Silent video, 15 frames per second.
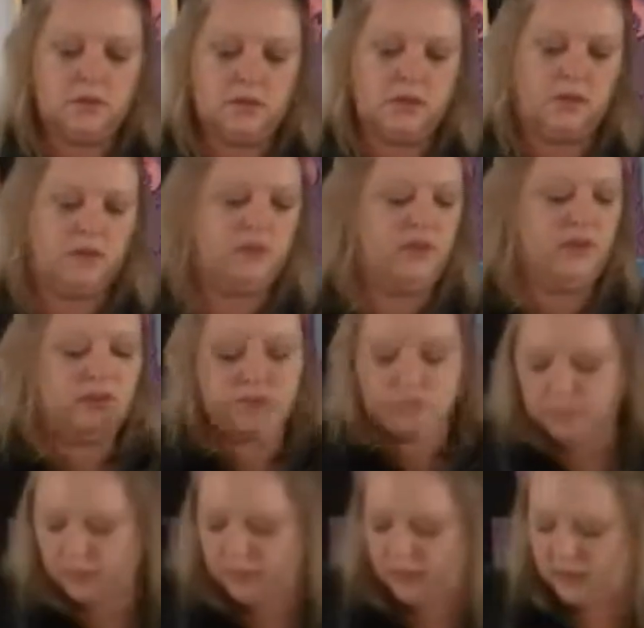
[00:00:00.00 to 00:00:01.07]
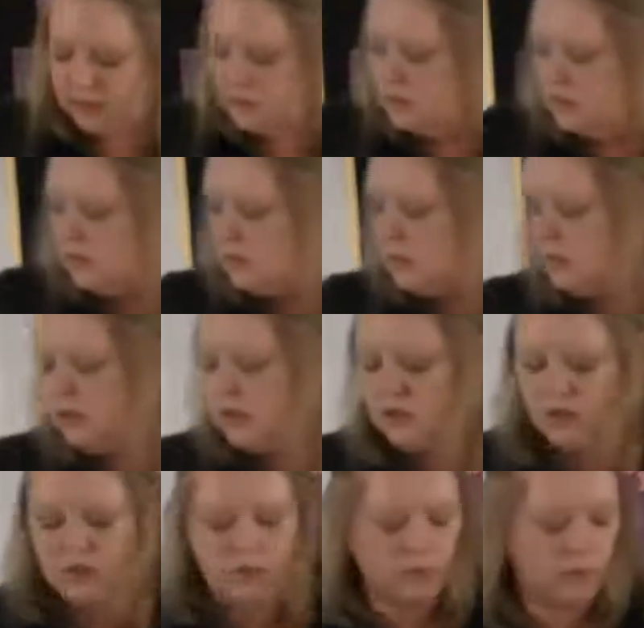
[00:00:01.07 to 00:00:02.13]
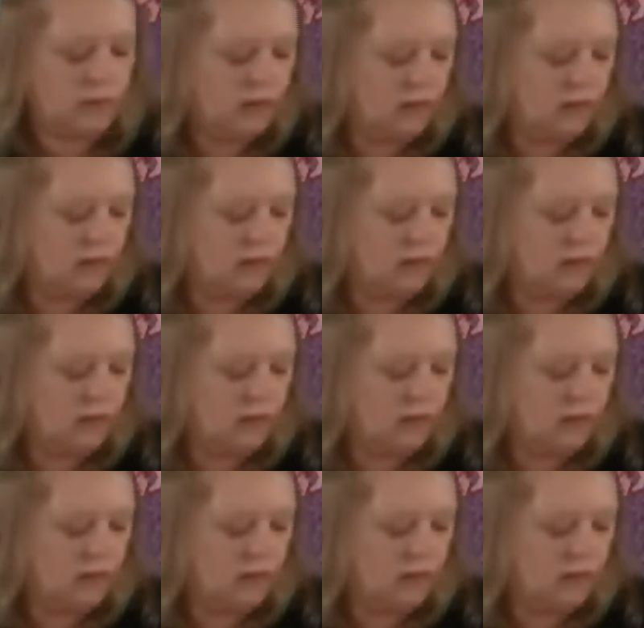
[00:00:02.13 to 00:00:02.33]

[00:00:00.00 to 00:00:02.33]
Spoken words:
And I've left the black thread